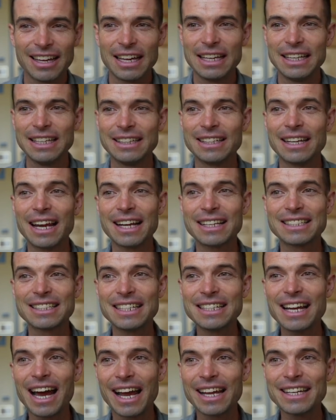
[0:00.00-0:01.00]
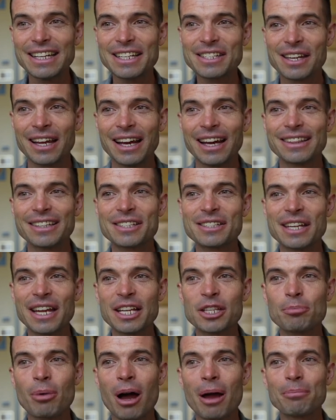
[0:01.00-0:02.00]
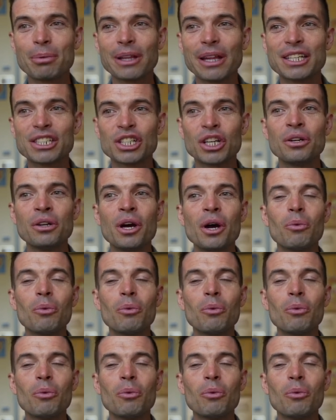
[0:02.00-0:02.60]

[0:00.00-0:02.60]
In the 1990s, the state's population